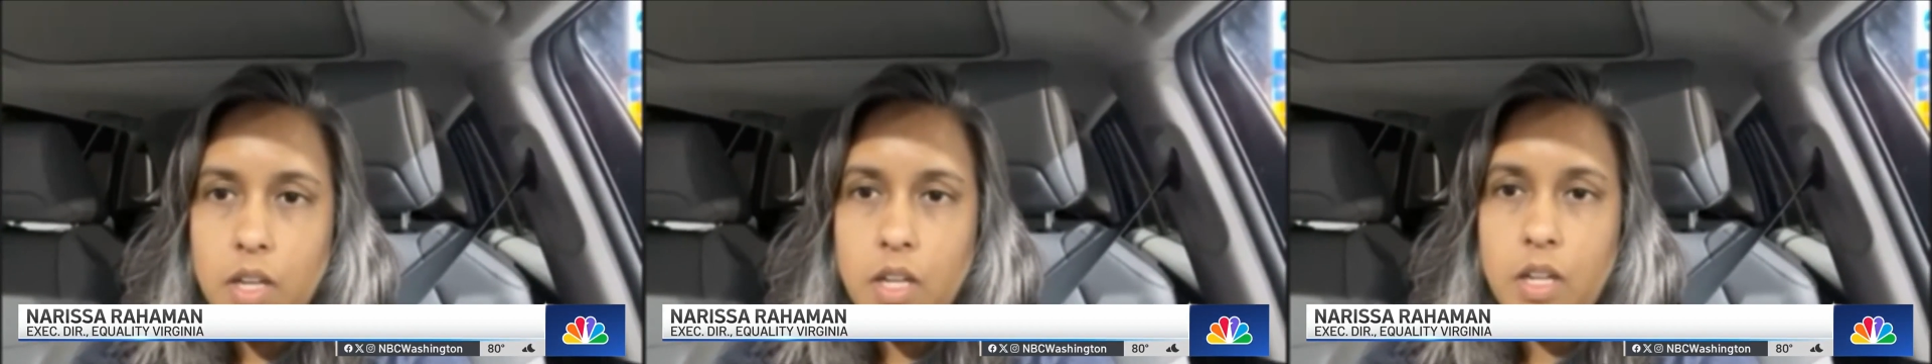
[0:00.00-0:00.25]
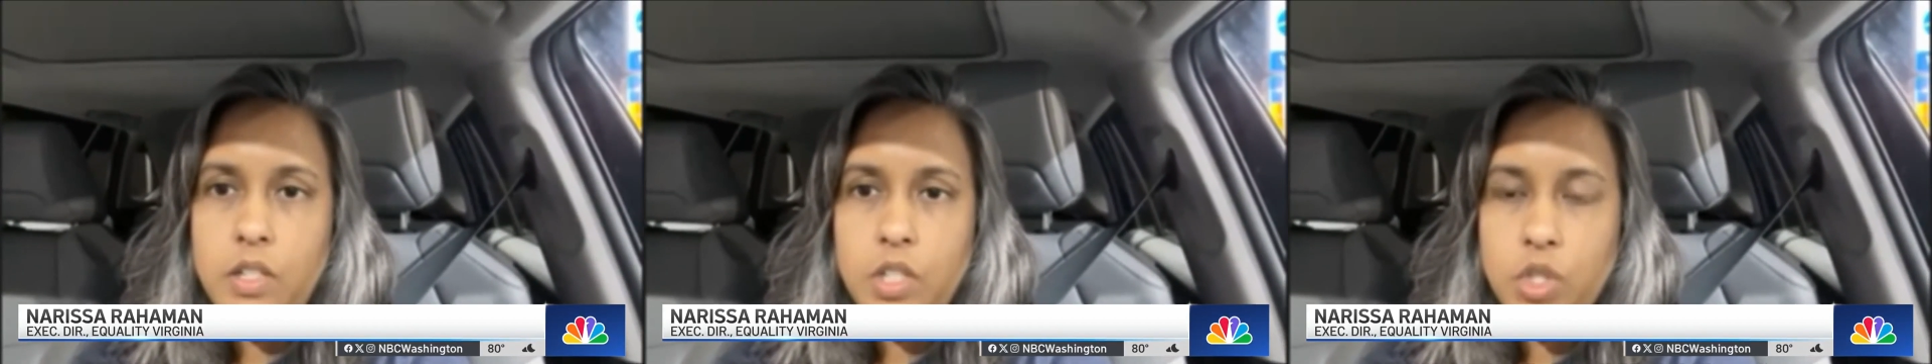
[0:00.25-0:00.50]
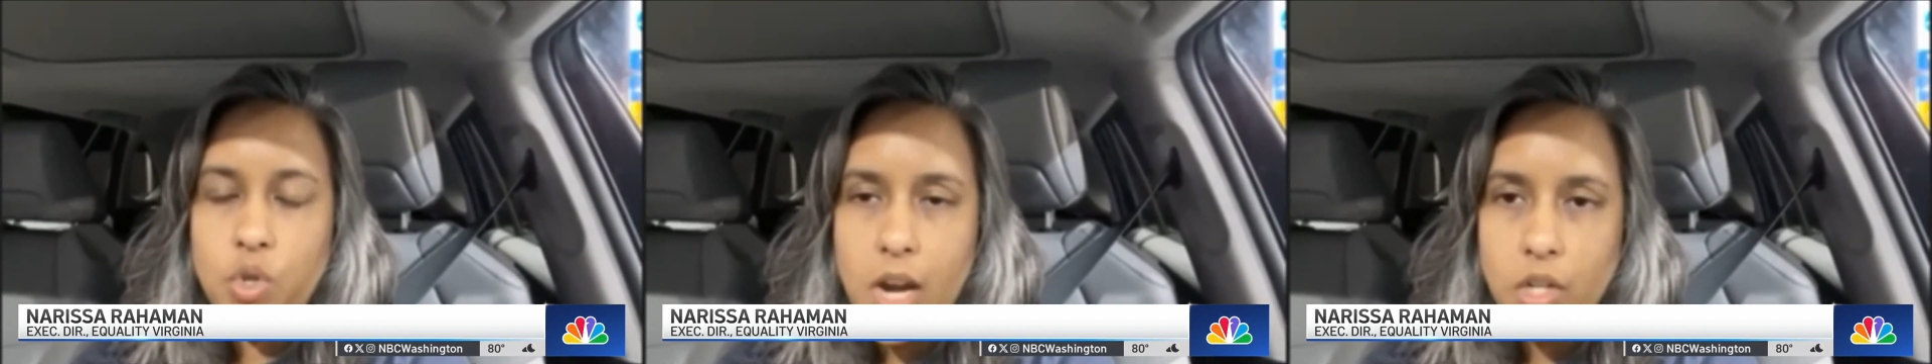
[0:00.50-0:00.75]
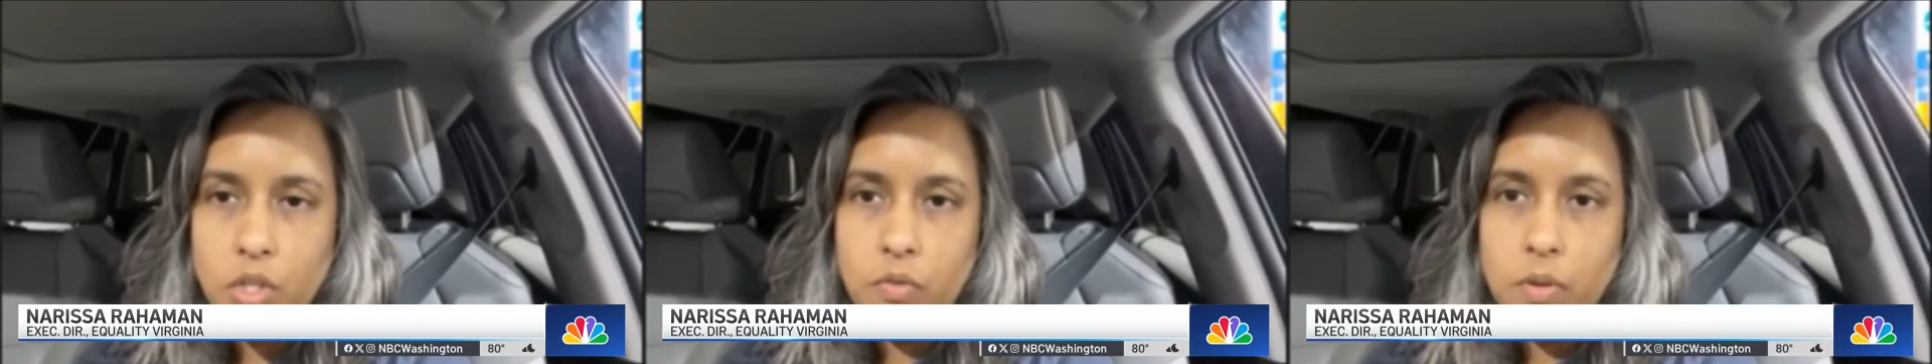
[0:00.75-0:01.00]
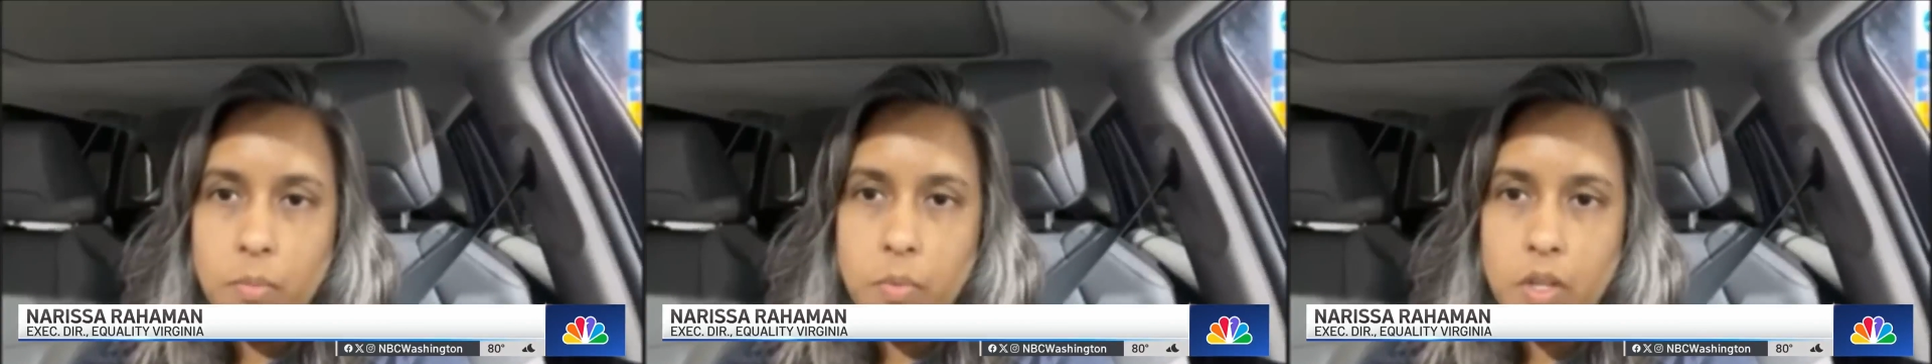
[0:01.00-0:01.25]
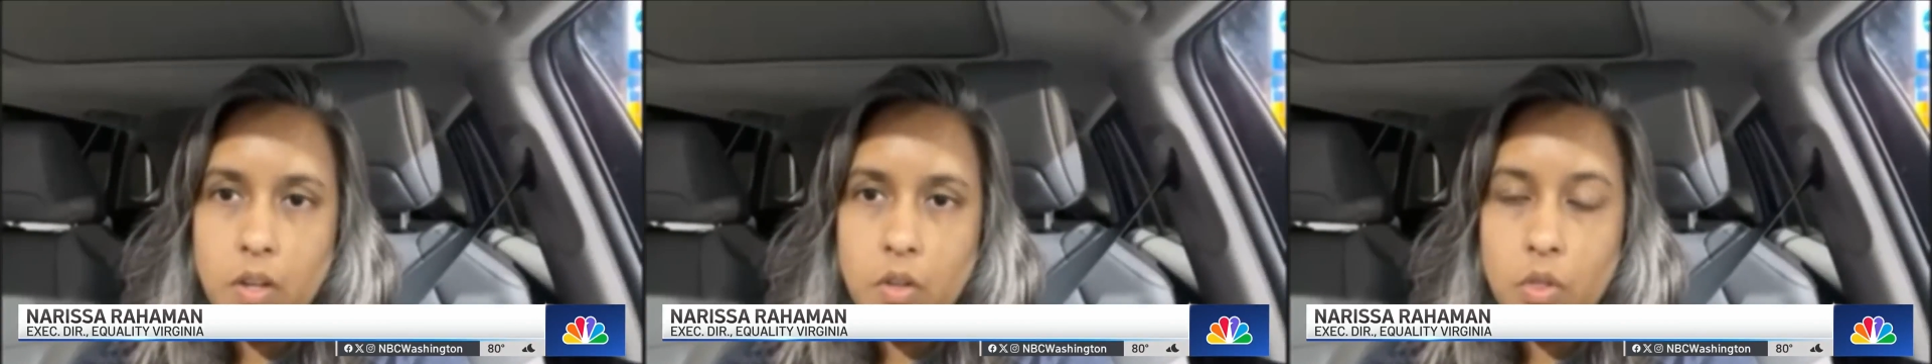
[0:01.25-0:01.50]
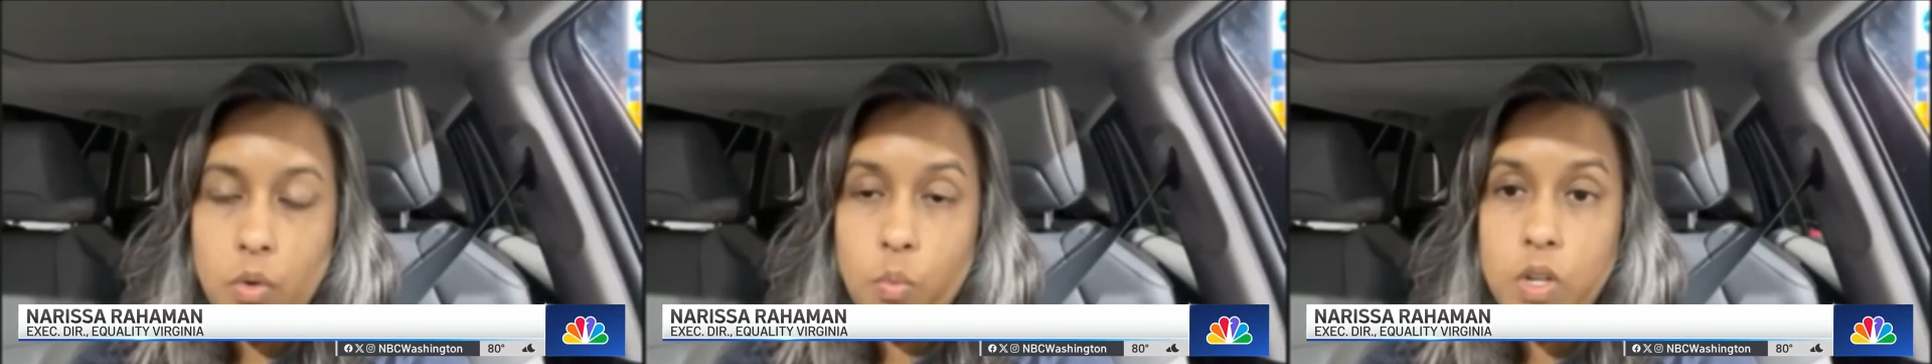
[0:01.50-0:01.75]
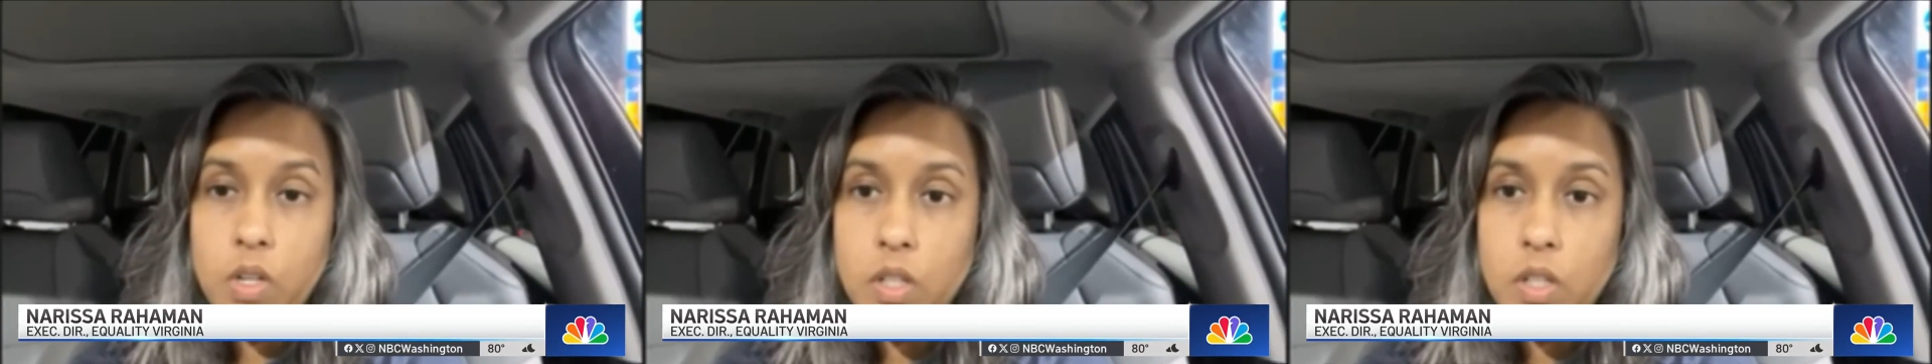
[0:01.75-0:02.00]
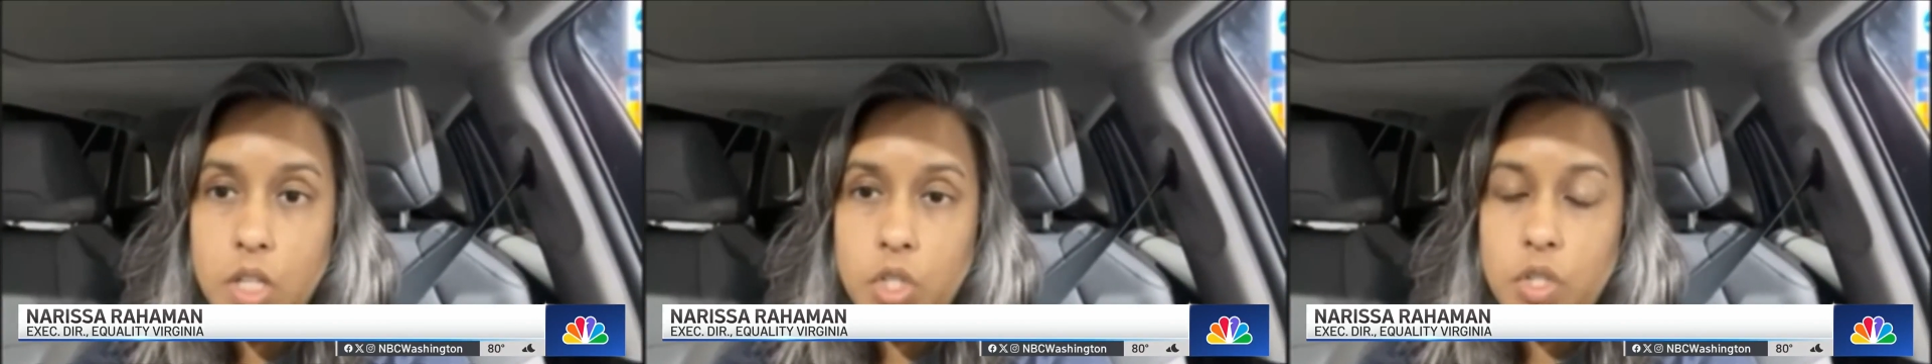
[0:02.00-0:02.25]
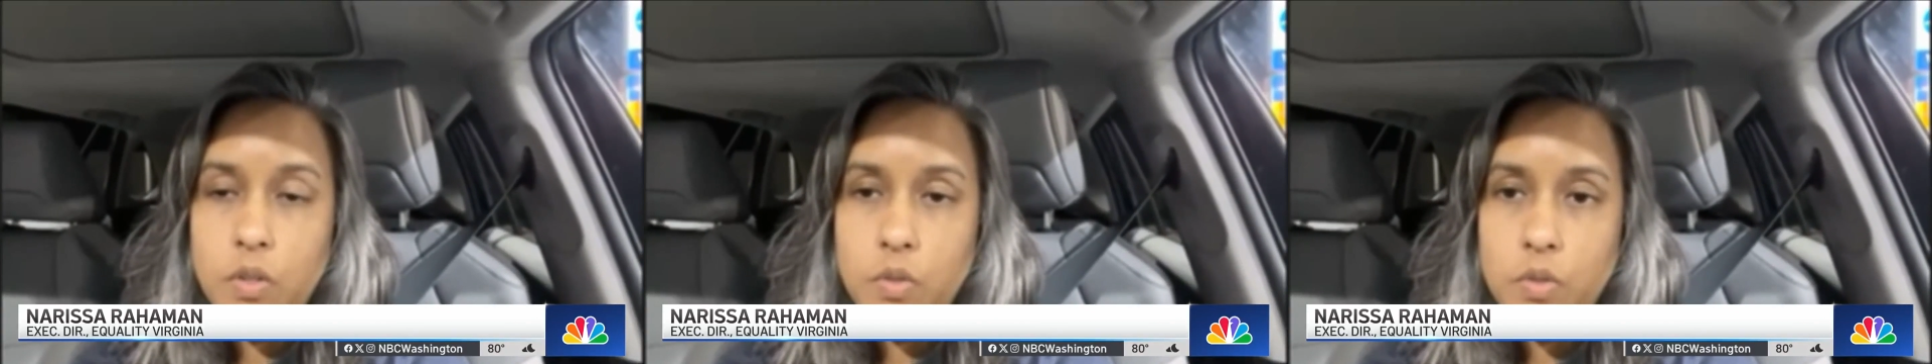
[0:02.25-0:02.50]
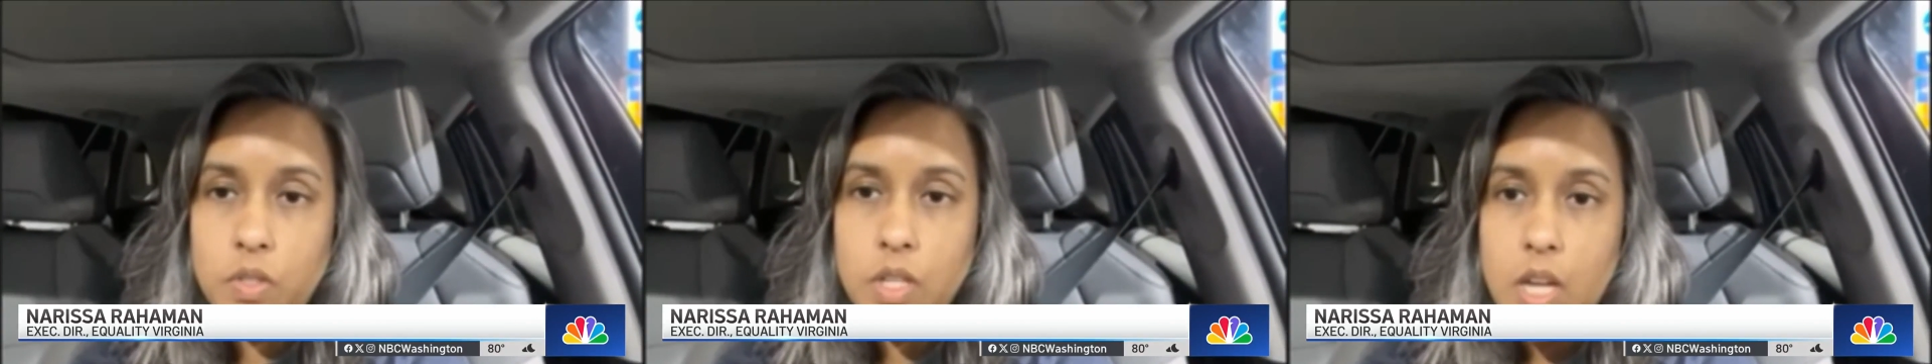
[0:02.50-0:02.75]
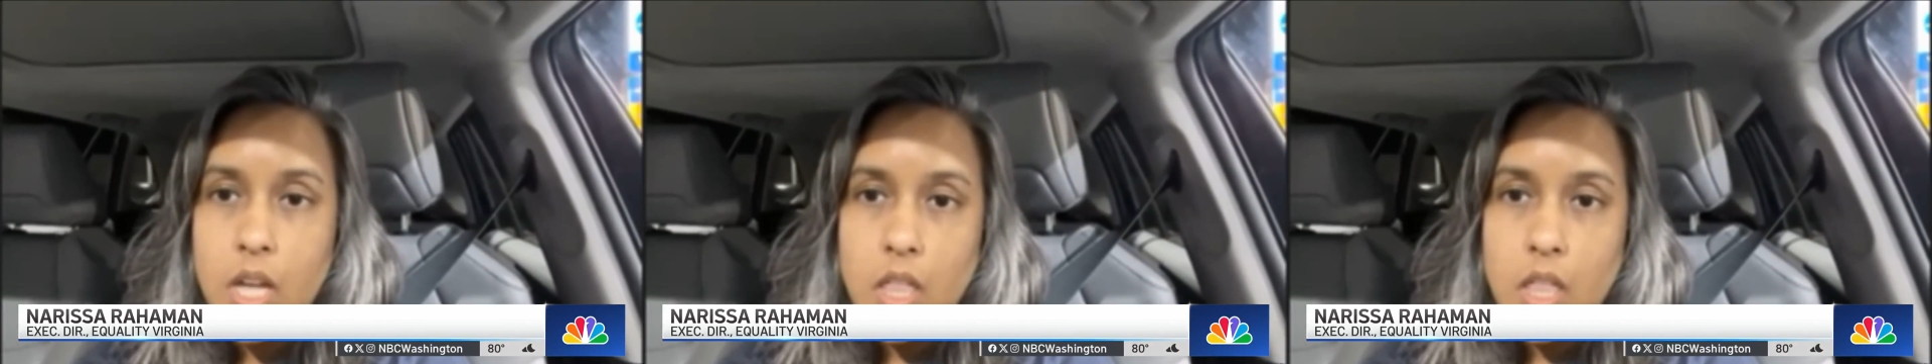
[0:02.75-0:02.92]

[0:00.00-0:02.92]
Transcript: a distraction from the, the real issues